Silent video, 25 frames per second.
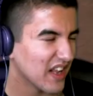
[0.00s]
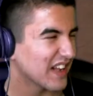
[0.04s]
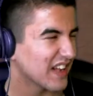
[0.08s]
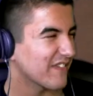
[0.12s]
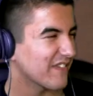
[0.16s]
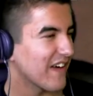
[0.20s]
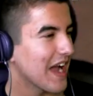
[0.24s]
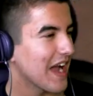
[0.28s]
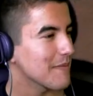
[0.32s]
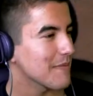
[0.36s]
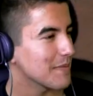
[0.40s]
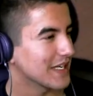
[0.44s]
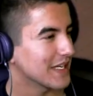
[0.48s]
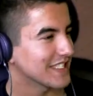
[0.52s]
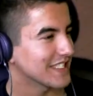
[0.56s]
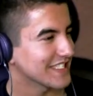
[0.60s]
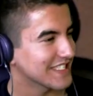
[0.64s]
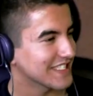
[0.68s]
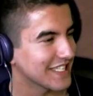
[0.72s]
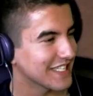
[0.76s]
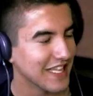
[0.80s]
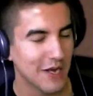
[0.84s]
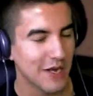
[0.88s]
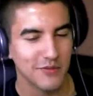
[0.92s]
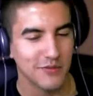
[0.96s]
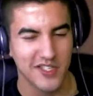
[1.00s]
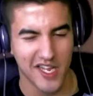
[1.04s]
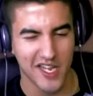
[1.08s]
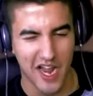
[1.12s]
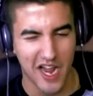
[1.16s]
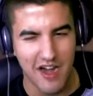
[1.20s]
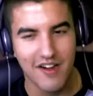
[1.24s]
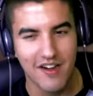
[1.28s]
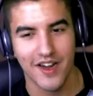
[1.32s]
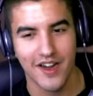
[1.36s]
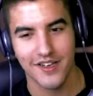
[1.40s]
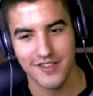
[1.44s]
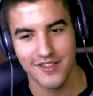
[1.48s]
for like five minutes until I was like,
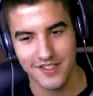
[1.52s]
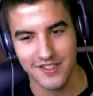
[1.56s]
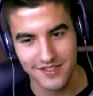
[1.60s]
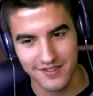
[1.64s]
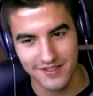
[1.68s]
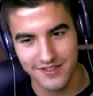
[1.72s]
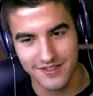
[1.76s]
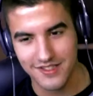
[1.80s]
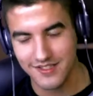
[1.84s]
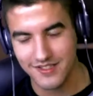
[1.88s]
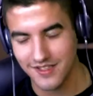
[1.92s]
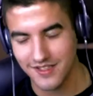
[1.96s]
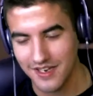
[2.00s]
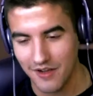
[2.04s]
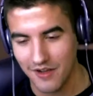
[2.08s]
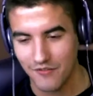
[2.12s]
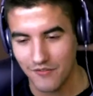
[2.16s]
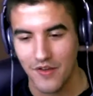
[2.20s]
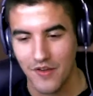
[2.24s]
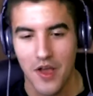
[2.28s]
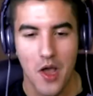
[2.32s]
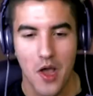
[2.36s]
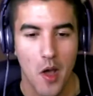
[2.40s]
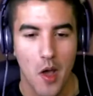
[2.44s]
all right, just just enough.